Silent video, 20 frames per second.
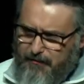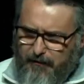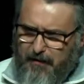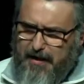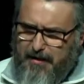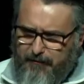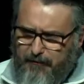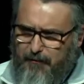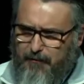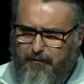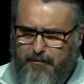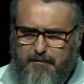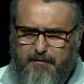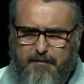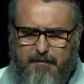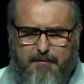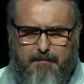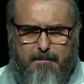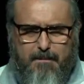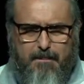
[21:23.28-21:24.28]
That he is
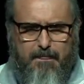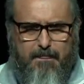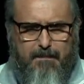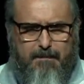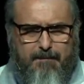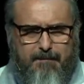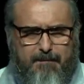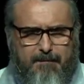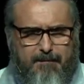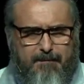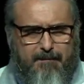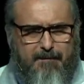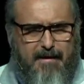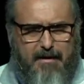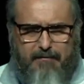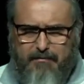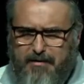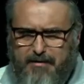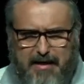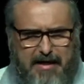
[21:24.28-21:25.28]
faithful.
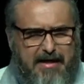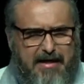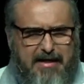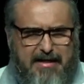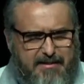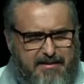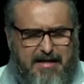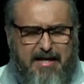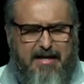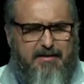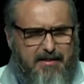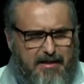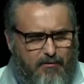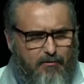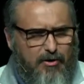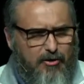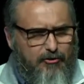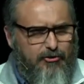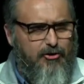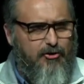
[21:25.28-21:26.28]
Everything he
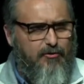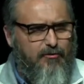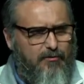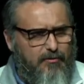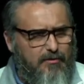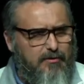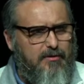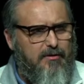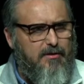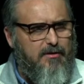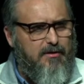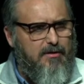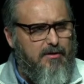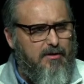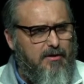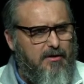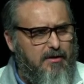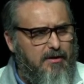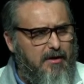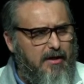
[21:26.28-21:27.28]
says, he will do.
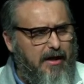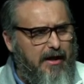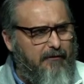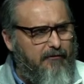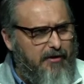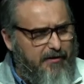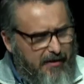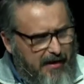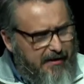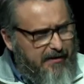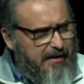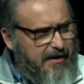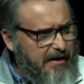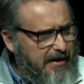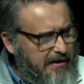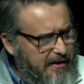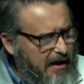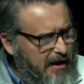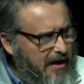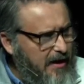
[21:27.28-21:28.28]

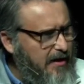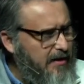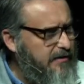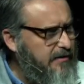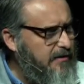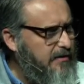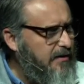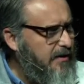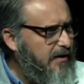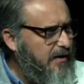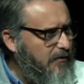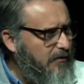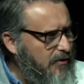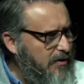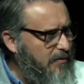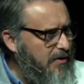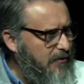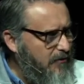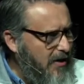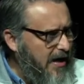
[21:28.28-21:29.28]
Everything that he does,
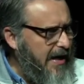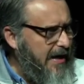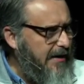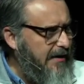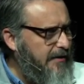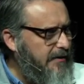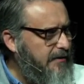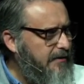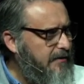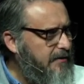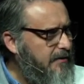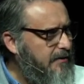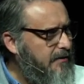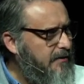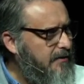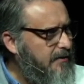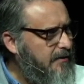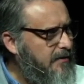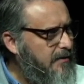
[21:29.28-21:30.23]
it will be right.